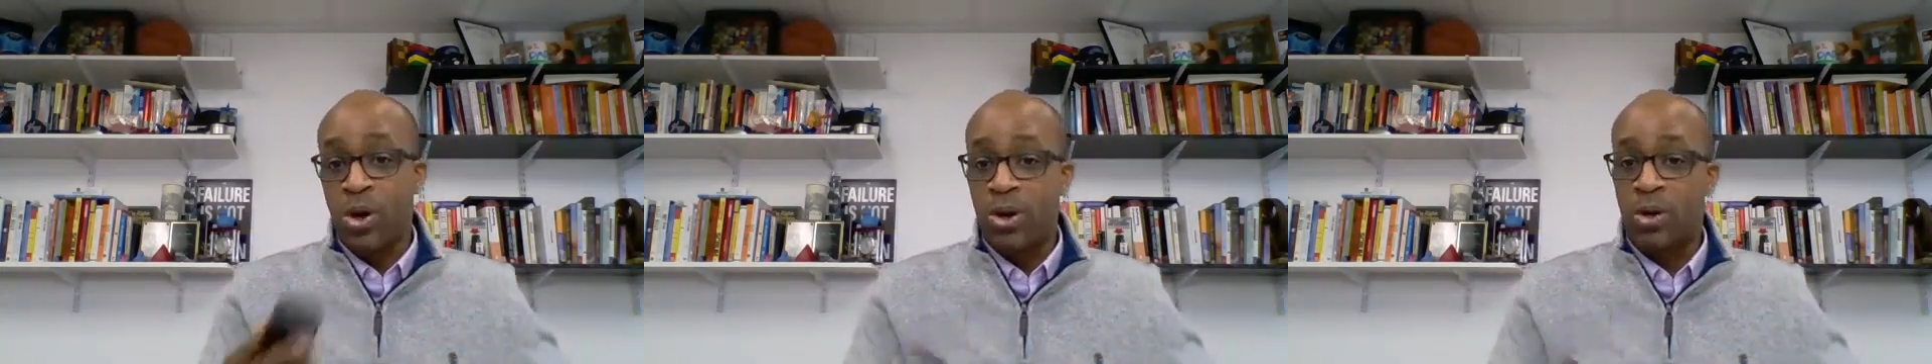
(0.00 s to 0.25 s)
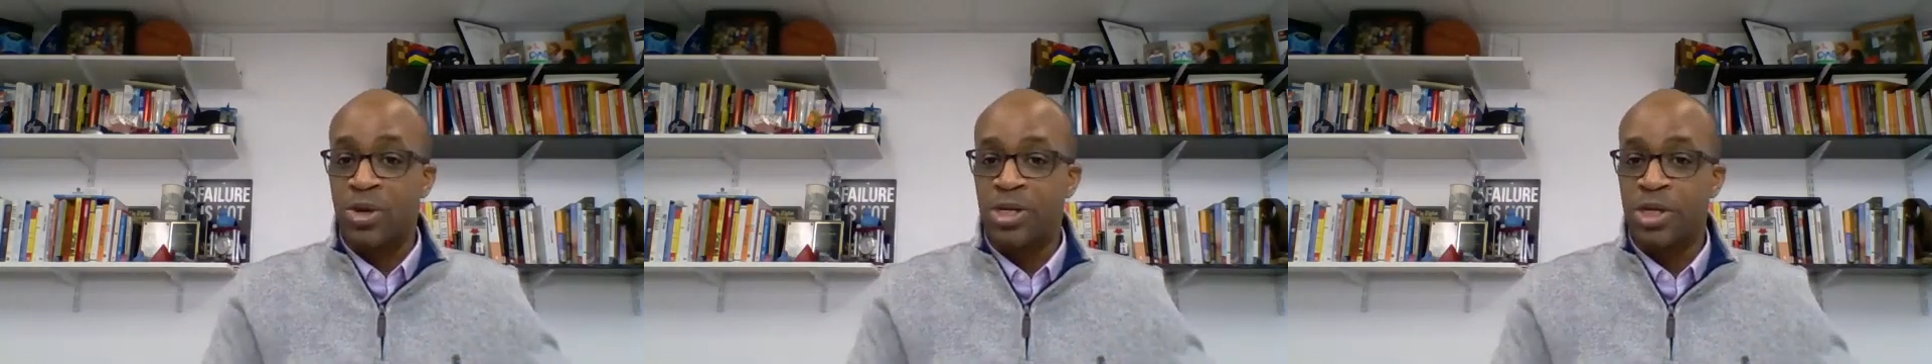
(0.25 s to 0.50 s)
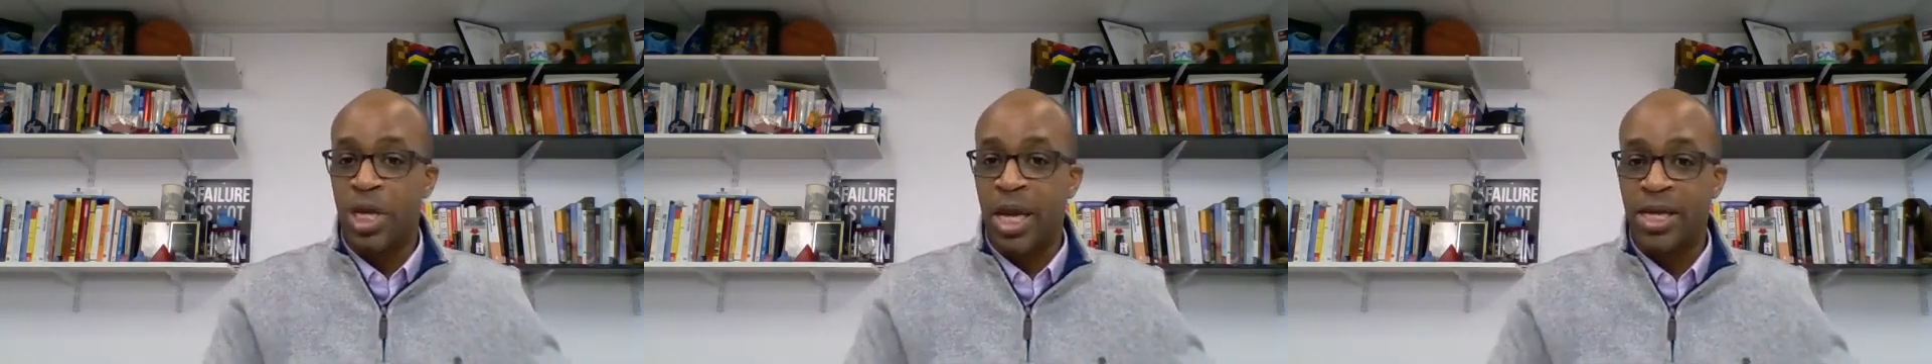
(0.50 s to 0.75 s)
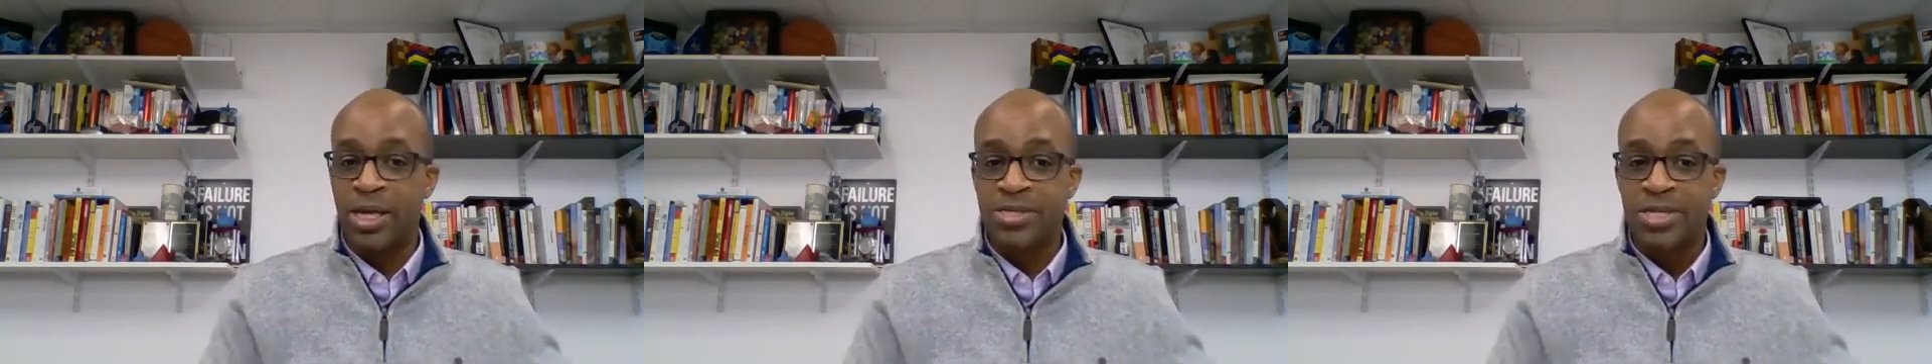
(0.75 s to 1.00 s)
one-on-one
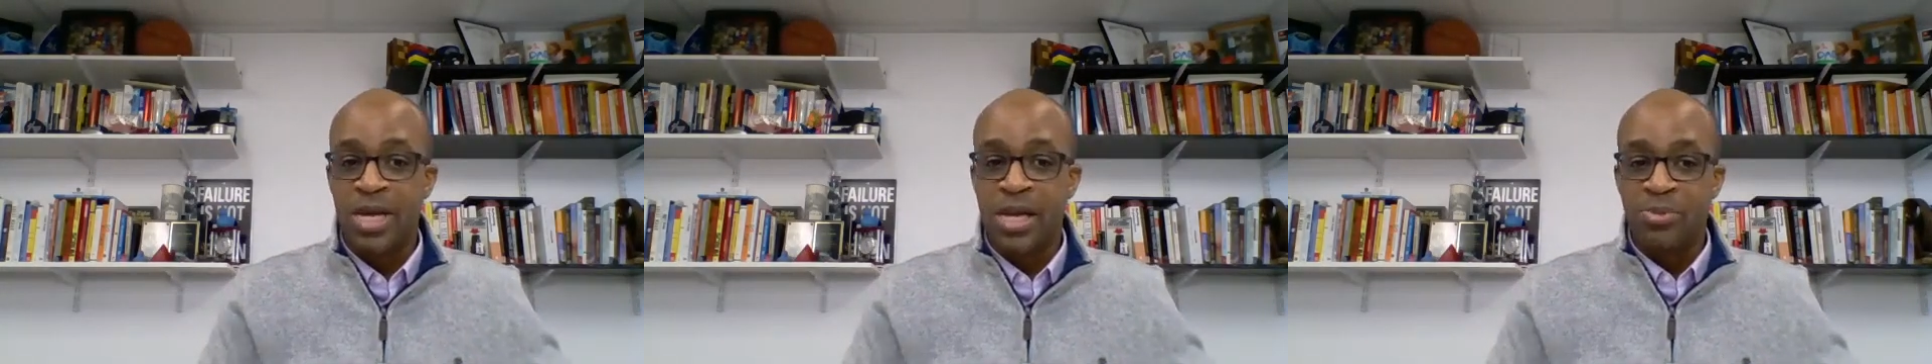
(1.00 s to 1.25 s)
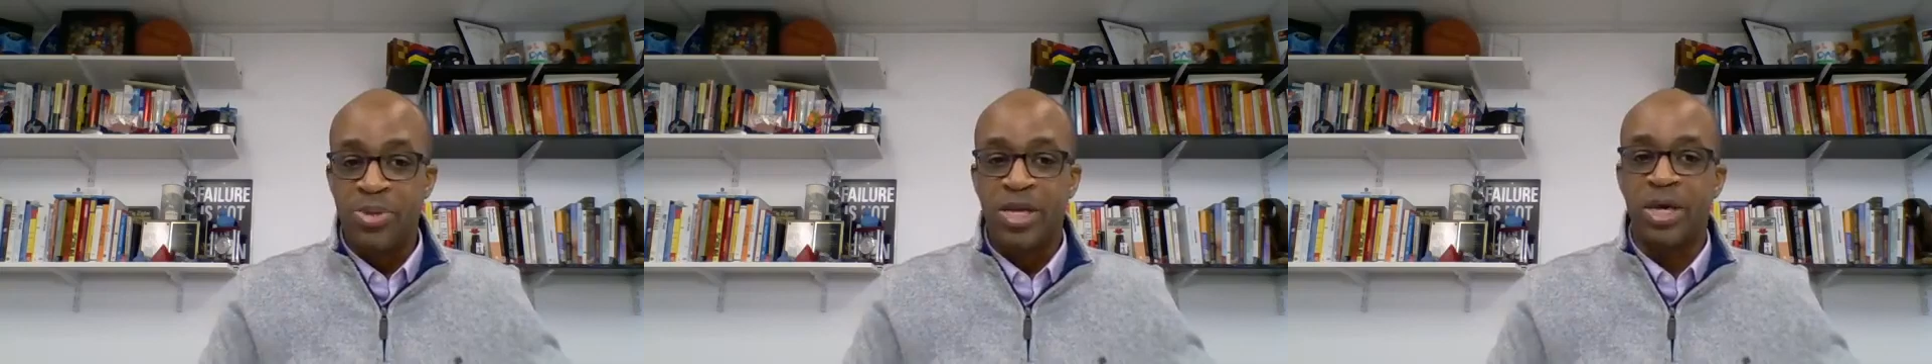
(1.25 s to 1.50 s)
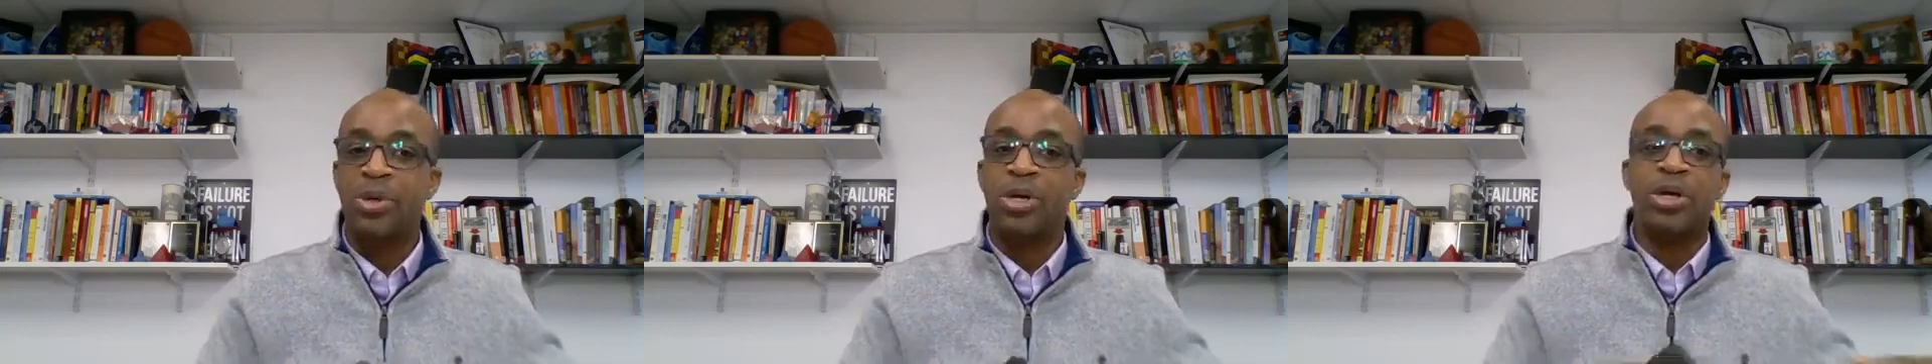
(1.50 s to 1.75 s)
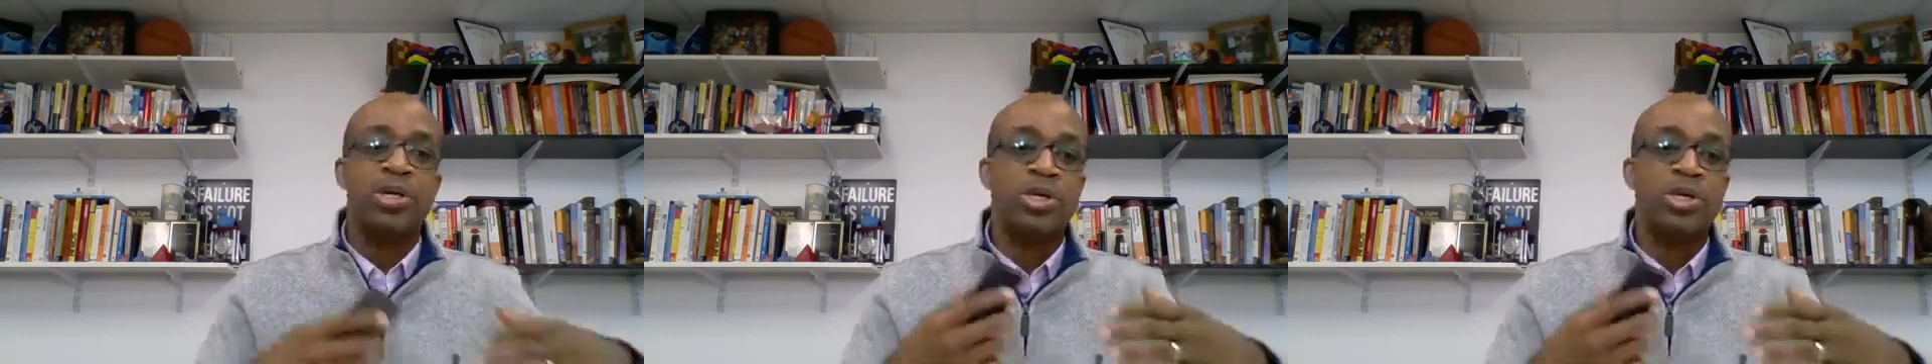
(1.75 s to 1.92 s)
check-ins become